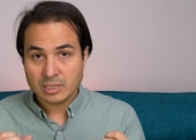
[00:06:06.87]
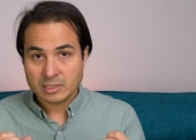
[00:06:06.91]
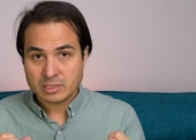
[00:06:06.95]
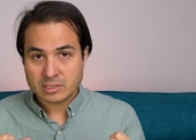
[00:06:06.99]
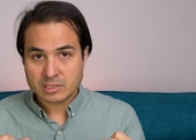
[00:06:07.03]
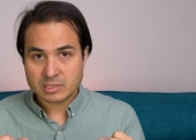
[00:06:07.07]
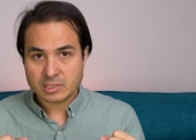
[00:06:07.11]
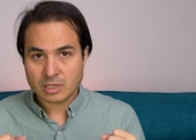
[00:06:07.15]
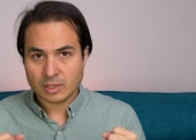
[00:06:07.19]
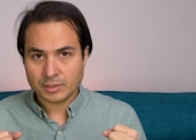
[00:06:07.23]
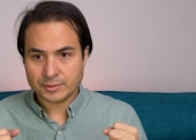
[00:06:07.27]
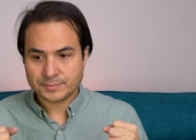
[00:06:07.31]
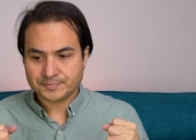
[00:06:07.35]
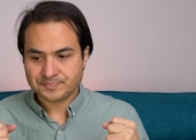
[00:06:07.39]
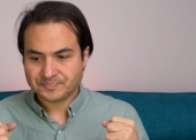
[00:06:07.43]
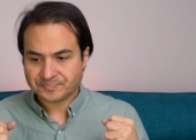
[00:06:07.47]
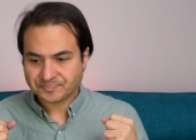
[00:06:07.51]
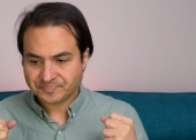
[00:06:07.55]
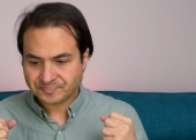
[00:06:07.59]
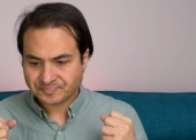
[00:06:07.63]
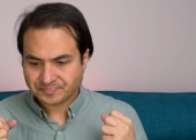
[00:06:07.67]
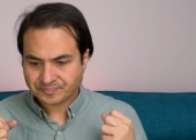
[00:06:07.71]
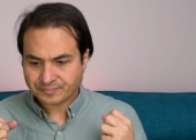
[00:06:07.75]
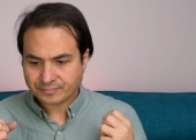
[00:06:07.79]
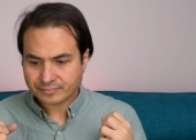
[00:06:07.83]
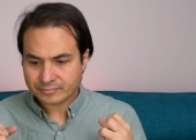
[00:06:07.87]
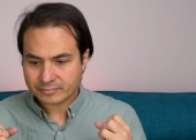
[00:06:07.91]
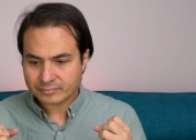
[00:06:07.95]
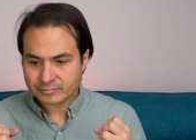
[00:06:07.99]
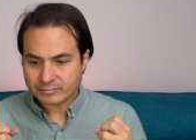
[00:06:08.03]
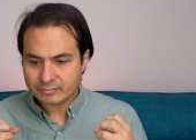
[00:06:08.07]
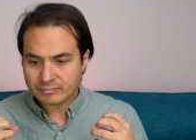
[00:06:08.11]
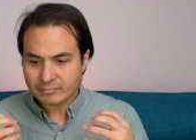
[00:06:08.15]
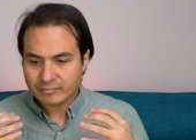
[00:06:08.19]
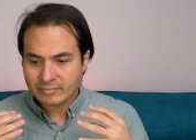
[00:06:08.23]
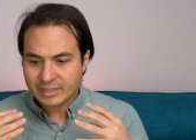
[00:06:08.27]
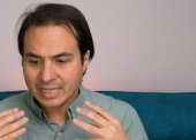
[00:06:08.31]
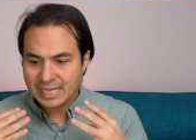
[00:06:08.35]
So
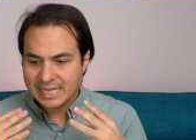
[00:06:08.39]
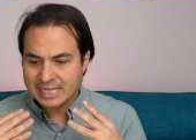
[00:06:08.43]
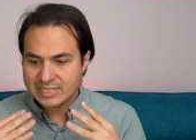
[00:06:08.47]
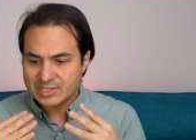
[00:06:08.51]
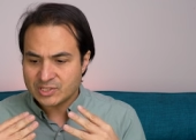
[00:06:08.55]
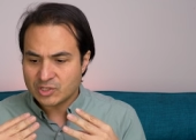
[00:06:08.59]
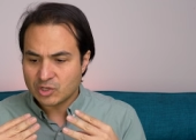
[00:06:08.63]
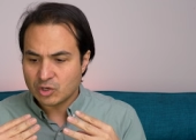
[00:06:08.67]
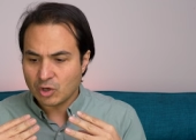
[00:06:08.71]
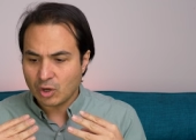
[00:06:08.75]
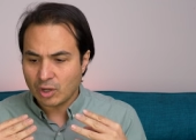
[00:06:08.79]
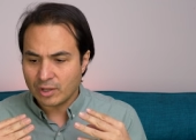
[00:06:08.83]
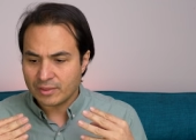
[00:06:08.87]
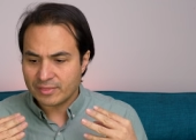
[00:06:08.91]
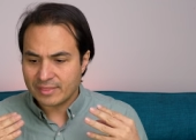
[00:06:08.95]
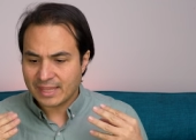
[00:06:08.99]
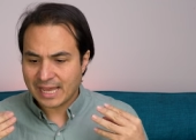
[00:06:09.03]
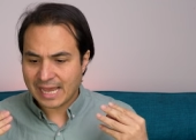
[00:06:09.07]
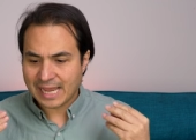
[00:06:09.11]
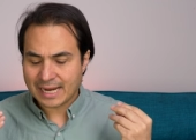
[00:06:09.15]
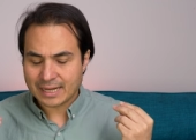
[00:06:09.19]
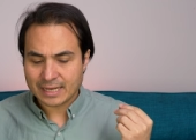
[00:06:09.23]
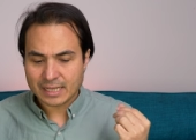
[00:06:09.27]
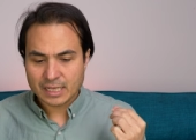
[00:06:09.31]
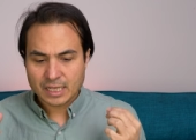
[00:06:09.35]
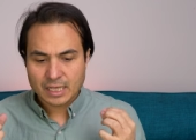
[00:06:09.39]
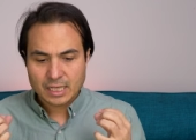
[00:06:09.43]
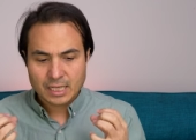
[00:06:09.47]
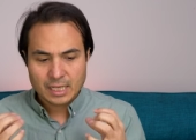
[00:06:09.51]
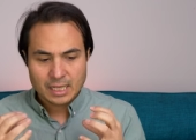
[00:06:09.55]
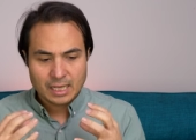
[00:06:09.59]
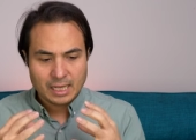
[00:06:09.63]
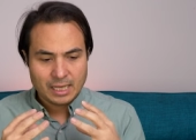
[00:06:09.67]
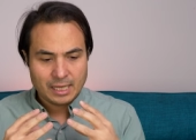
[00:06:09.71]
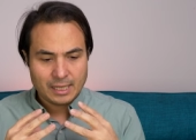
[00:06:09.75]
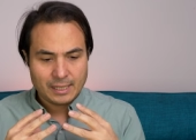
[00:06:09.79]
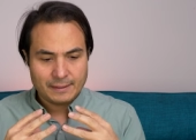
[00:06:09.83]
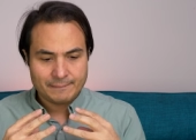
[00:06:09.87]
it's got that
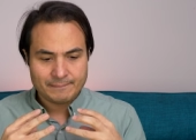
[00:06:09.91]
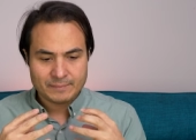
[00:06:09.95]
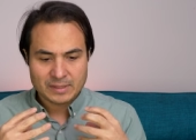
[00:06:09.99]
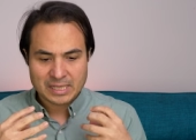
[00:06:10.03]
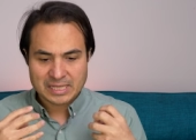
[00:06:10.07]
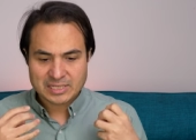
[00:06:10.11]
um,